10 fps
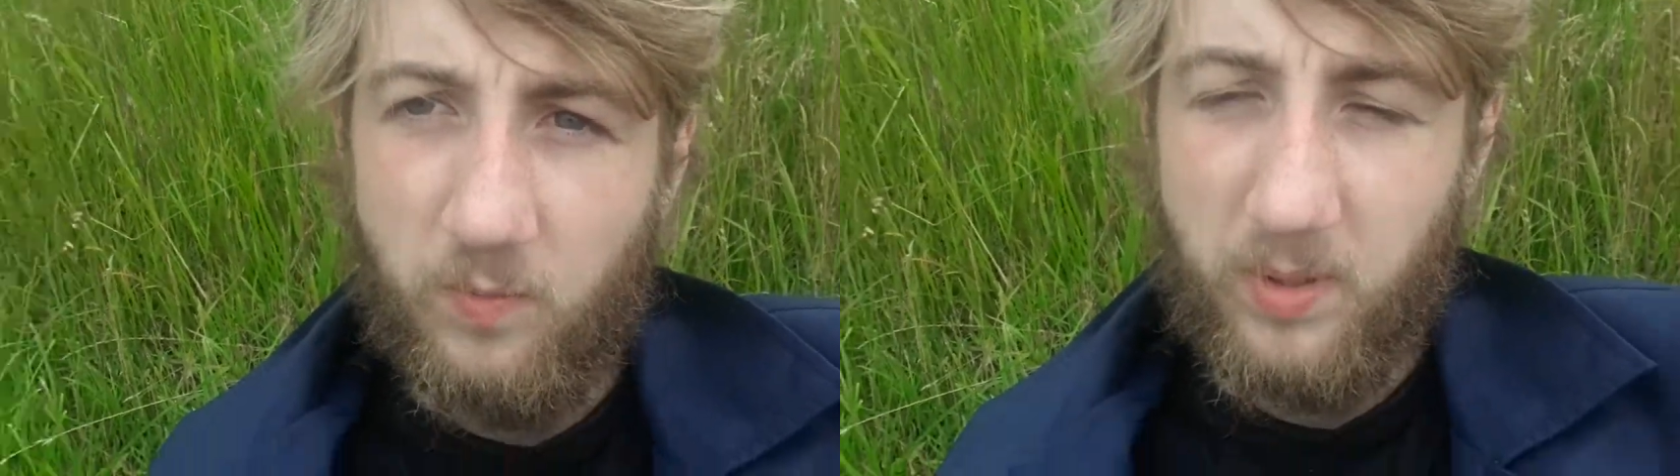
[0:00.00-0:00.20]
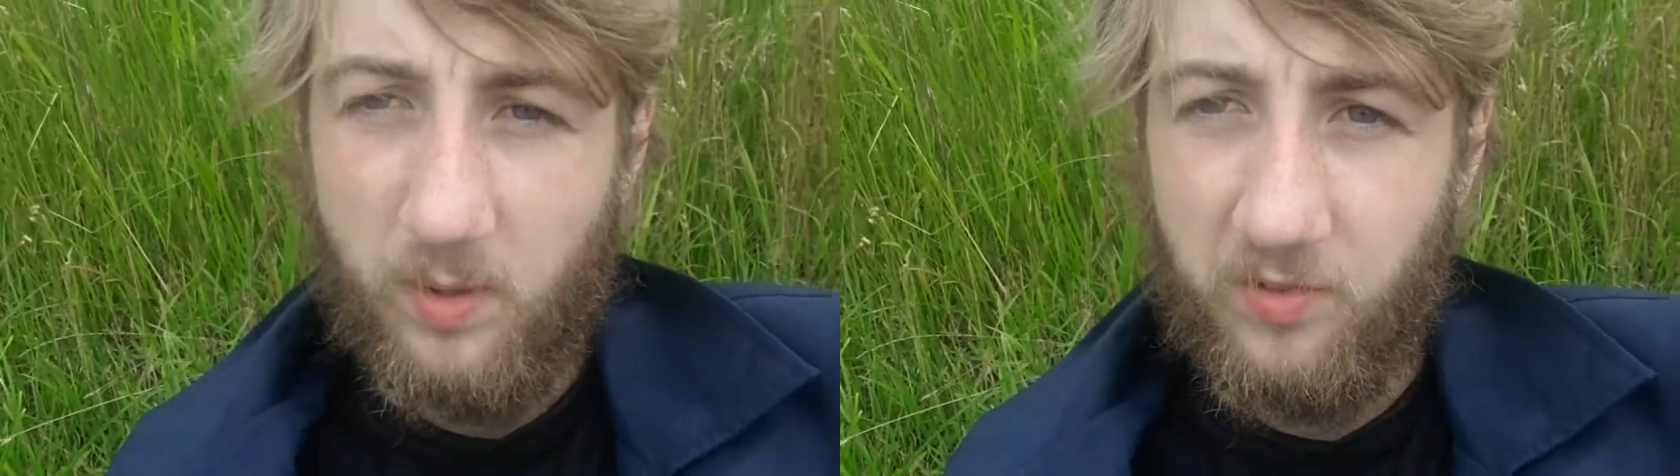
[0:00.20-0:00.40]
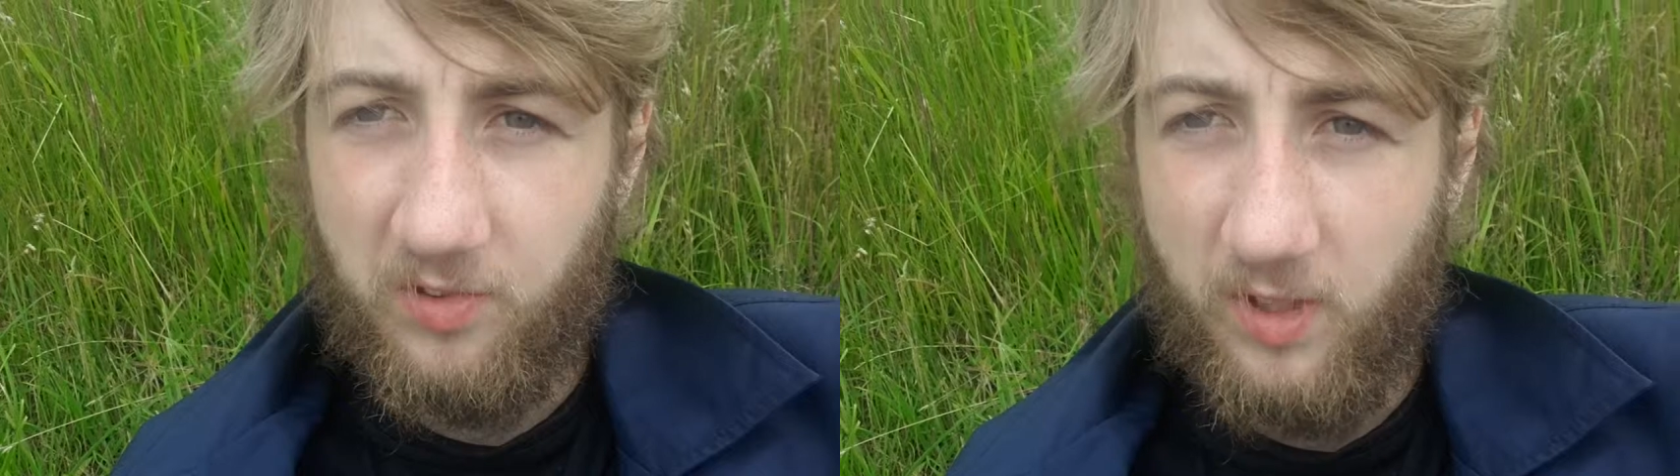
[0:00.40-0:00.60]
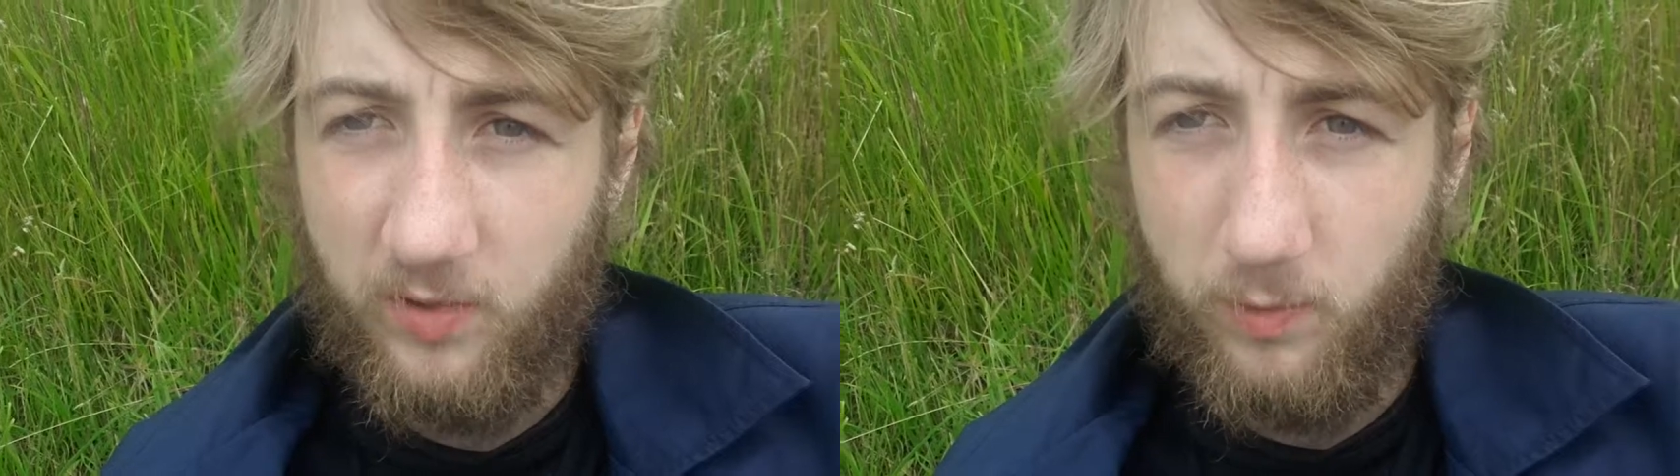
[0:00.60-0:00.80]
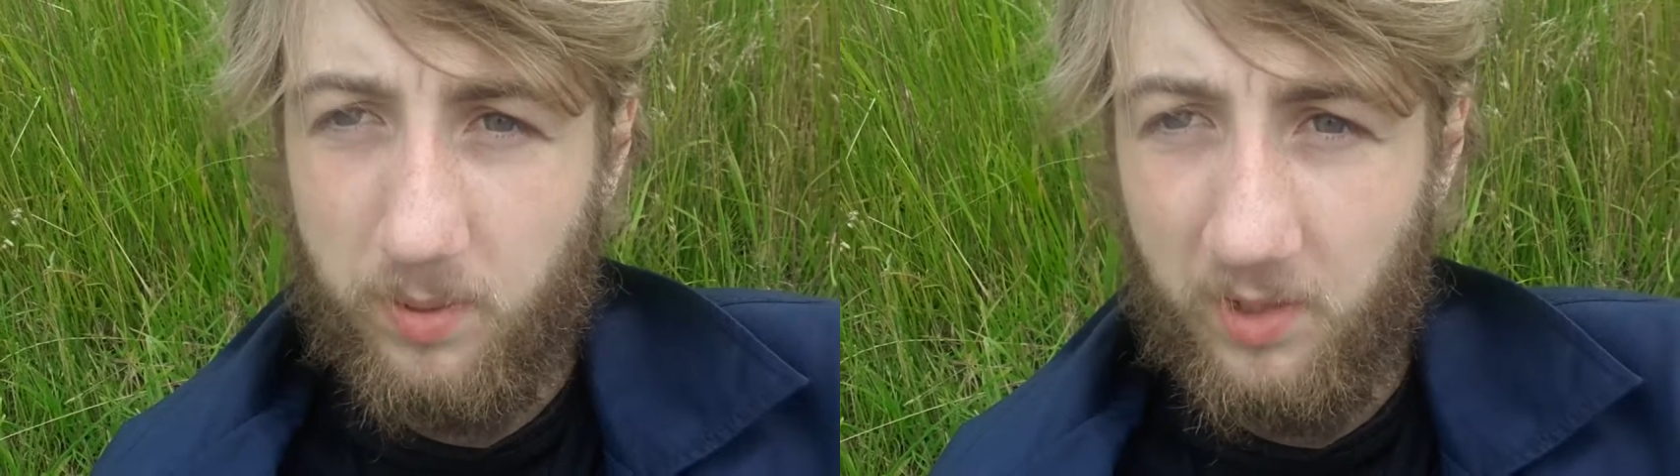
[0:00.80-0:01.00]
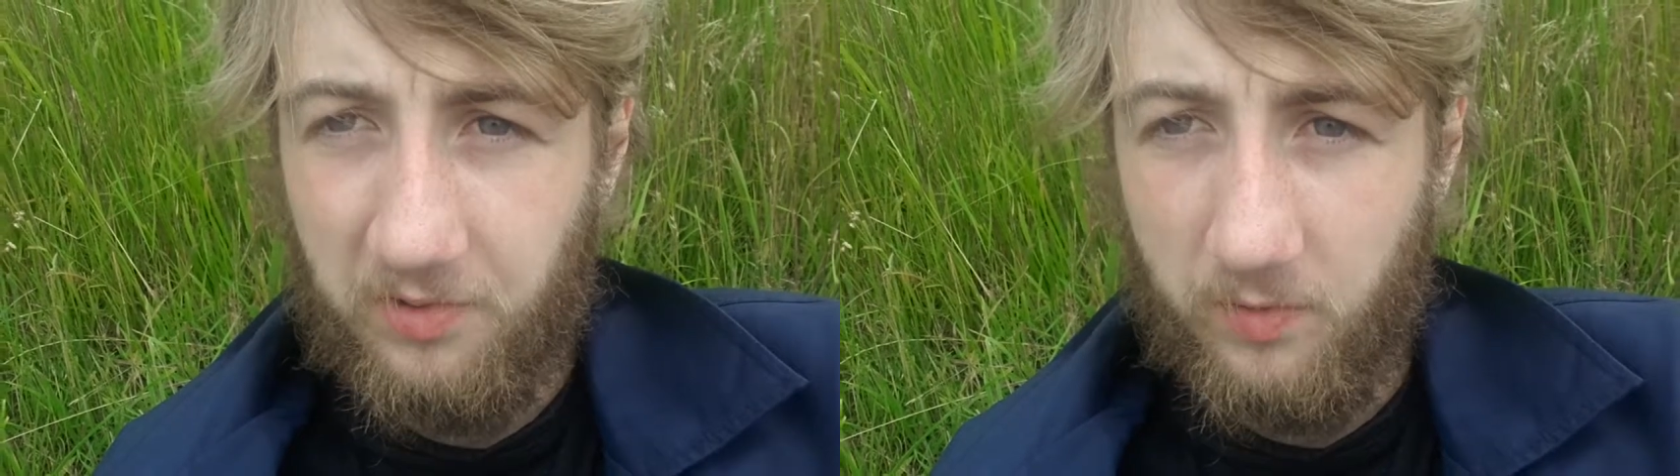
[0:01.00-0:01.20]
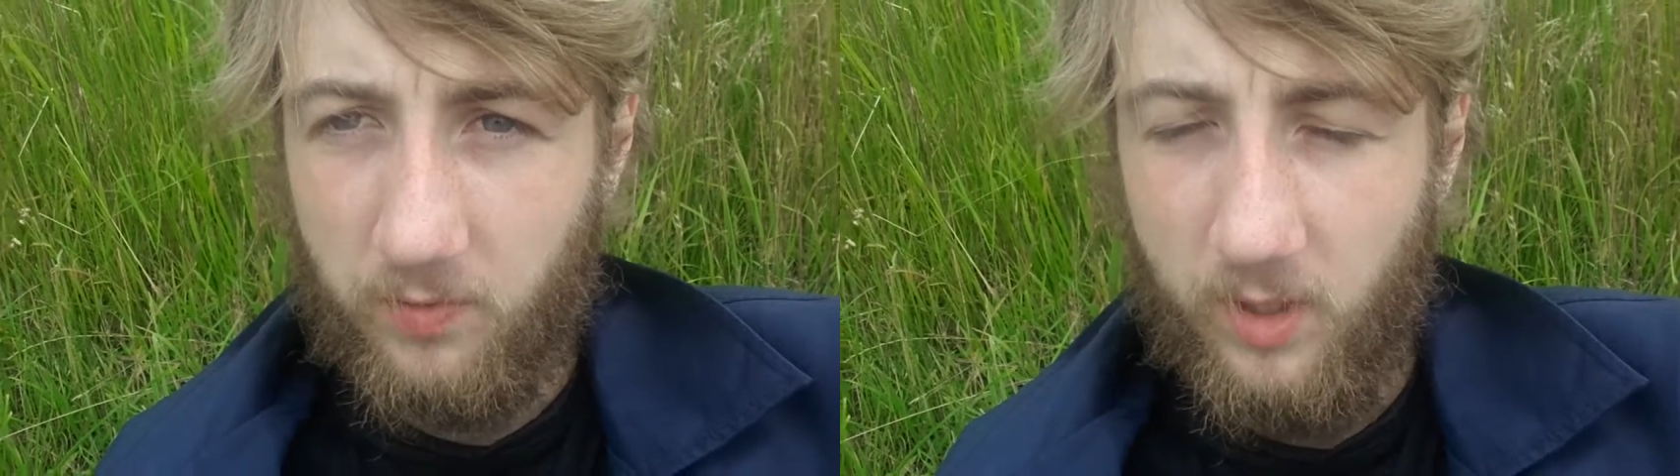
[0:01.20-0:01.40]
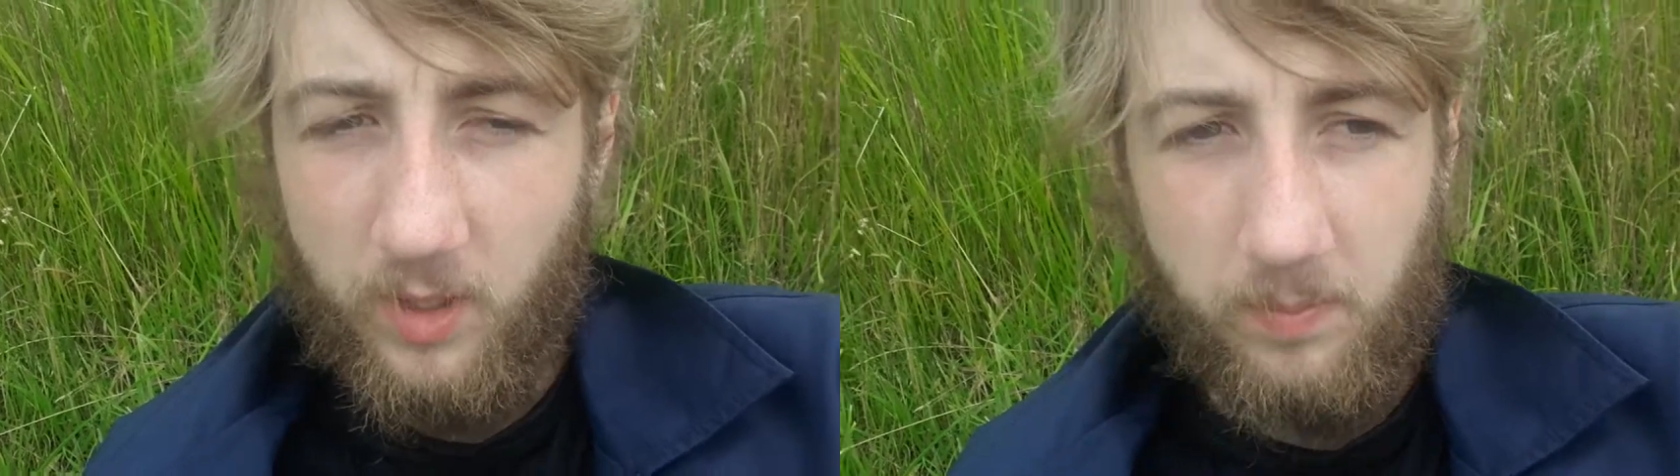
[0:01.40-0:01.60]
becomes seen as repulsive